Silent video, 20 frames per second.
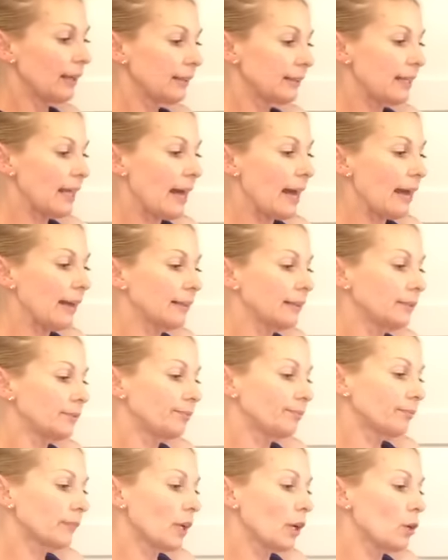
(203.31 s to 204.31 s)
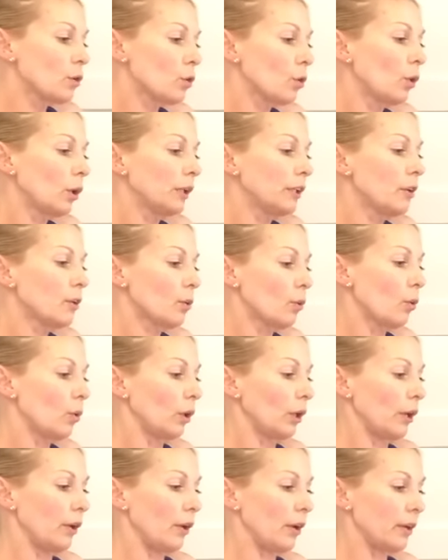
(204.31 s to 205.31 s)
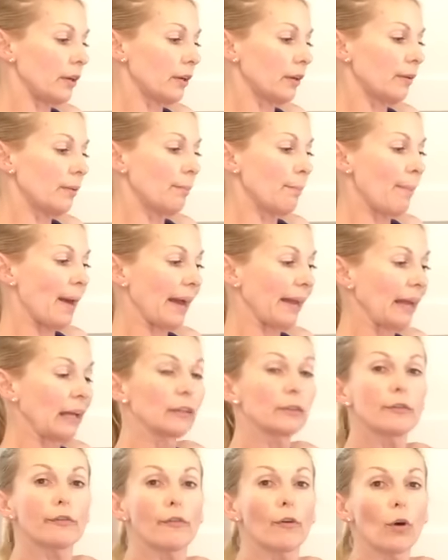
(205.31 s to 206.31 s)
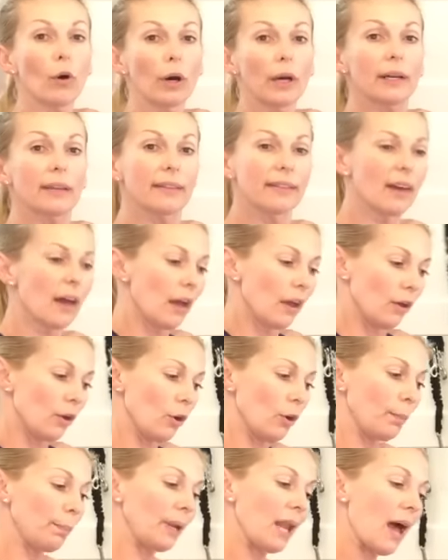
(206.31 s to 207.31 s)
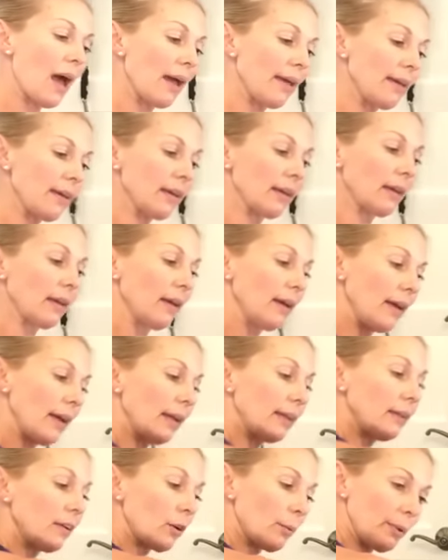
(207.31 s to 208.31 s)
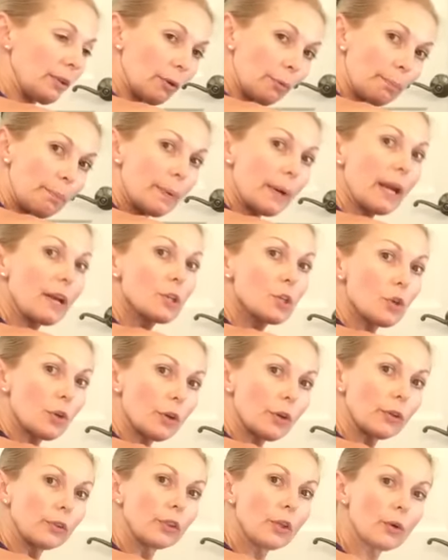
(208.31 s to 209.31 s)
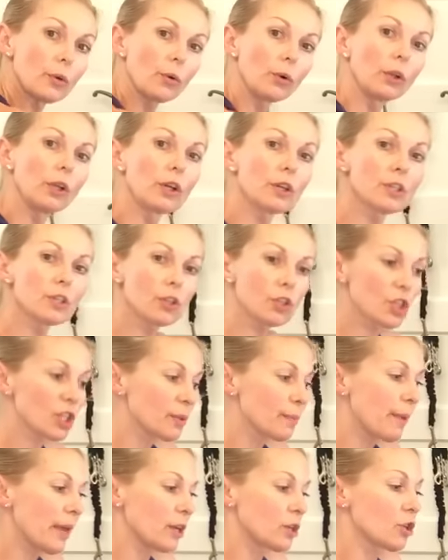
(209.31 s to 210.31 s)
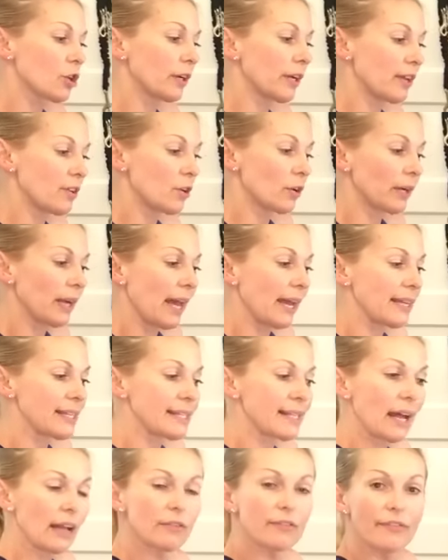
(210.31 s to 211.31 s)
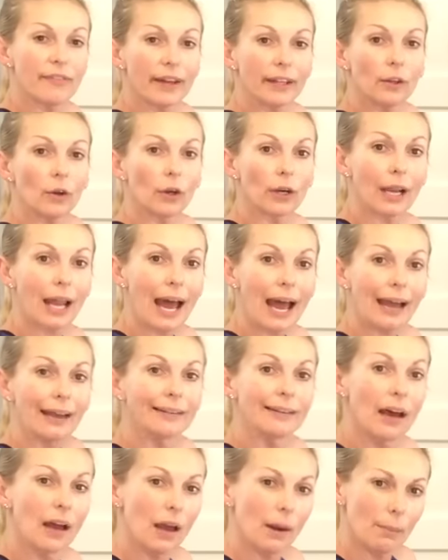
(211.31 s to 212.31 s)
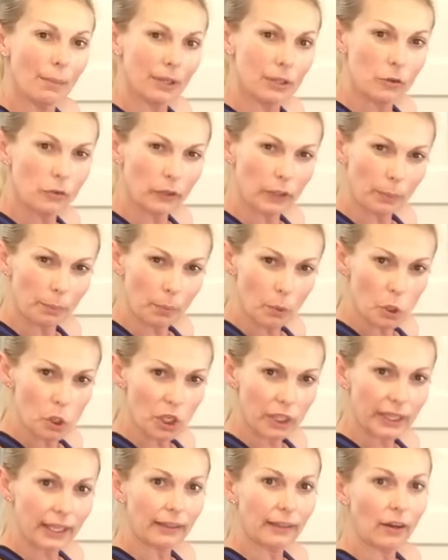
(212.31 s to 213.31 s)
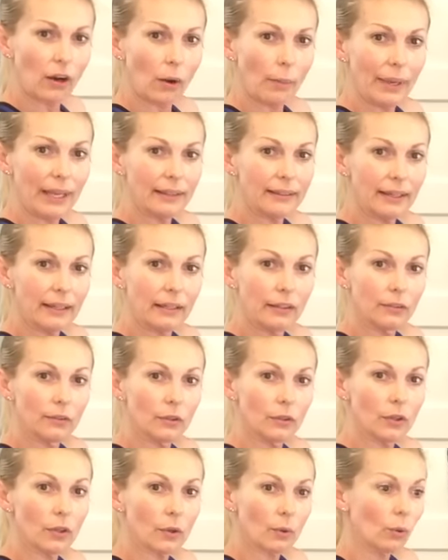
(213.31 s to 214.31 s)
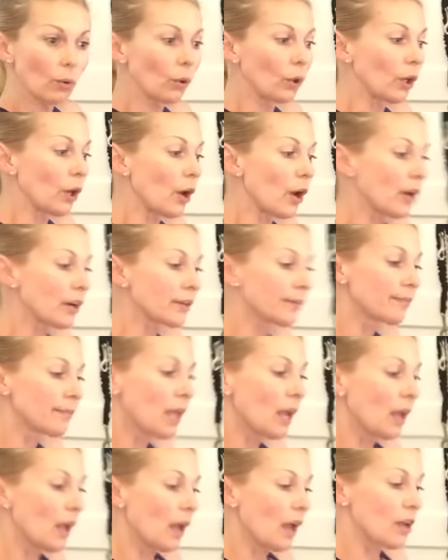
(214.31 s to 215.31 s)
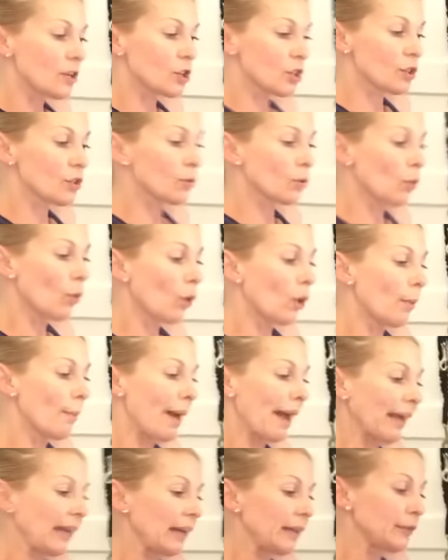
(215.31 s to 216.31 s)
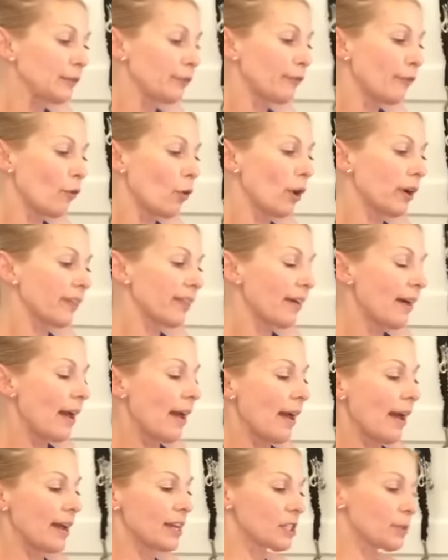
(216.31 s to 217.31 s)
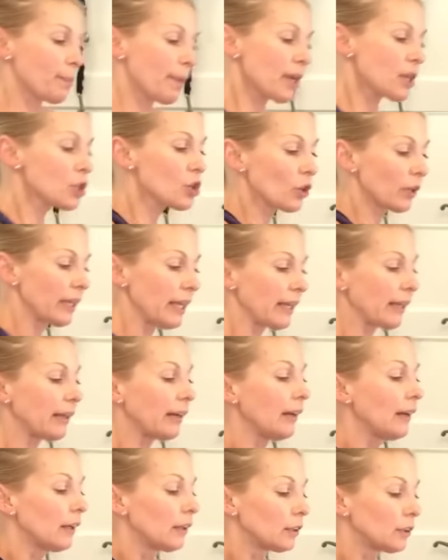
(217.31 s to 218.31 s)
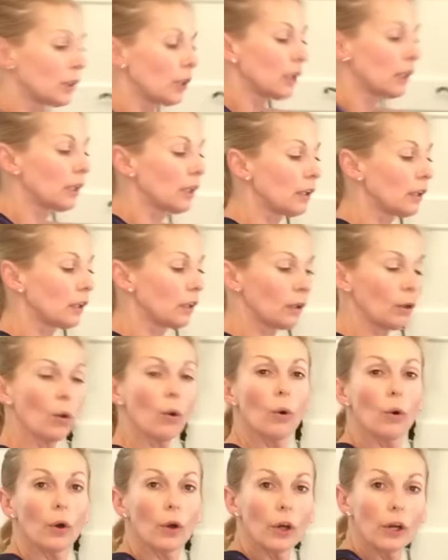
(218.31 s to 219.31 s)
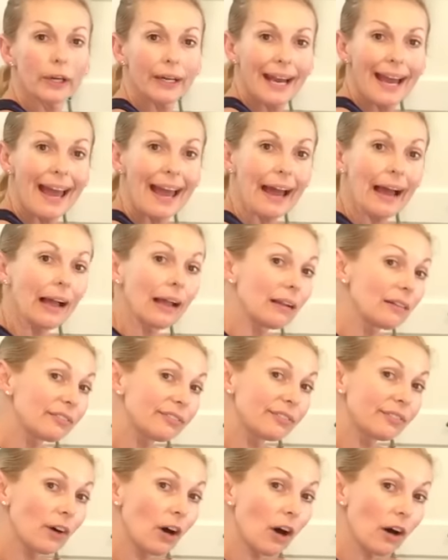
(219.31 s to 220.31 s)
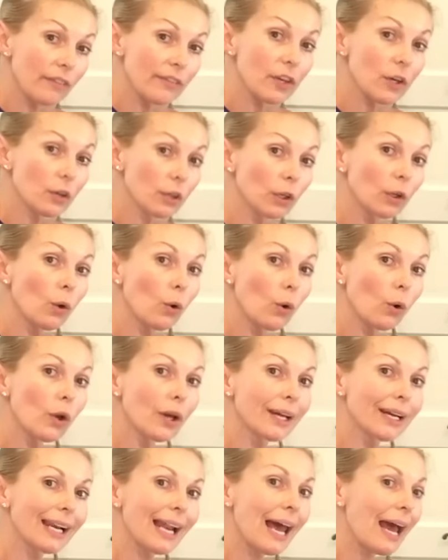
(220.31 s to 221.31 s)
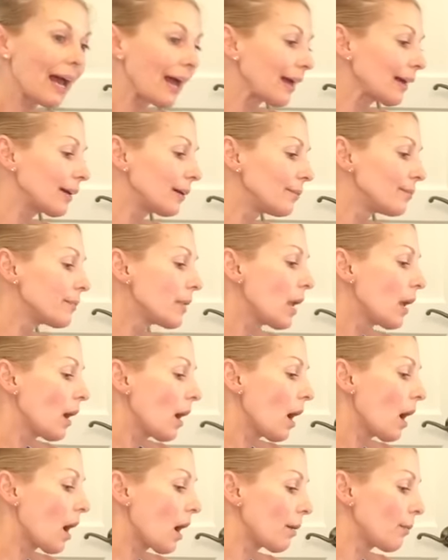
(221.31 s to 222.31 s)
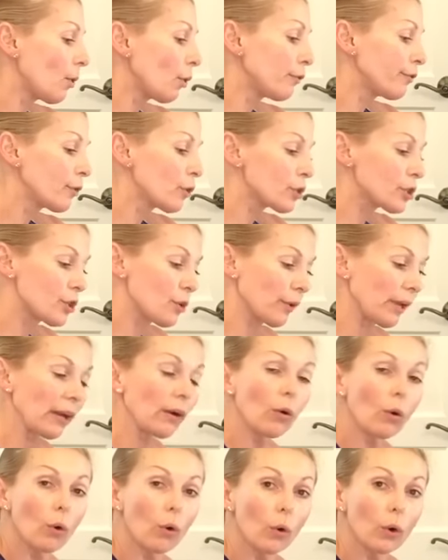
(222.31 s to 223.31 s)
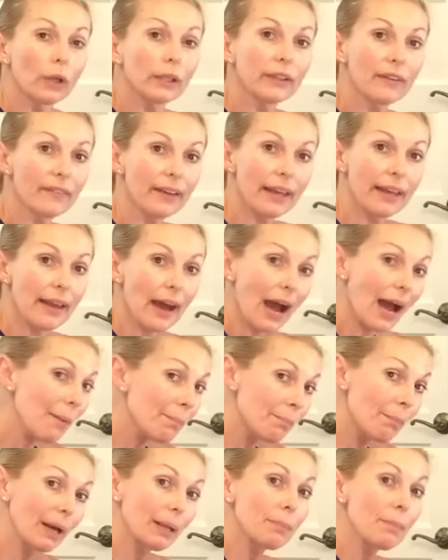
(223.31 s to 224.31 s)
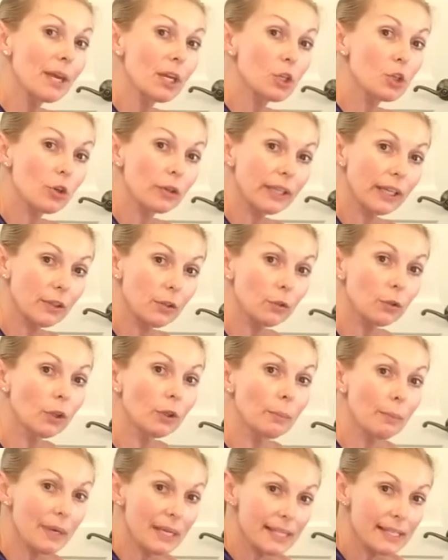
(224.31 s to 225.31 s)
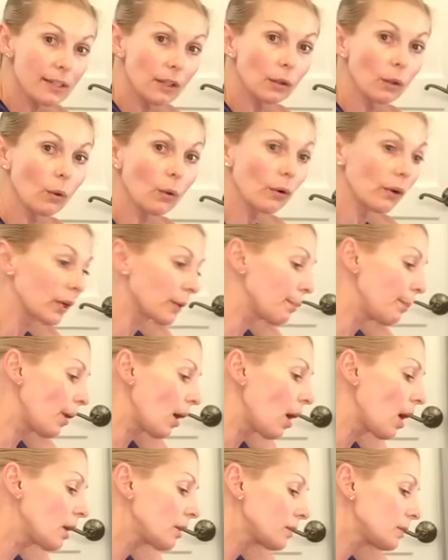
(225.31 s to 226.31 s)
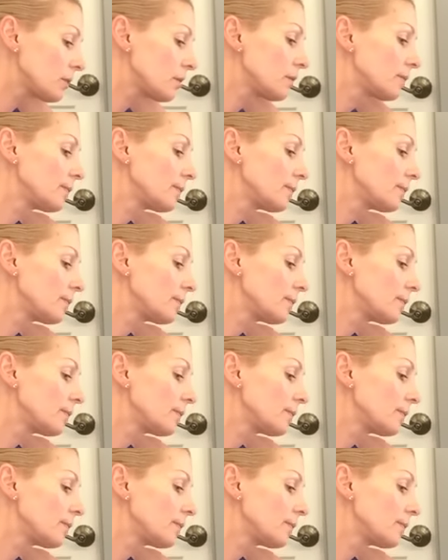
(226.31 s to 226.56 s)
Then roll the roller back and forth, applying a little bit of pressure on the roller. So just make sure that your leg is not feather light, but you want to push it a little bit into the roller. And just roll back and forth, especially the lower half of your lower leg. Of course you can go all the way up, but make sure that you don't miss the lower part.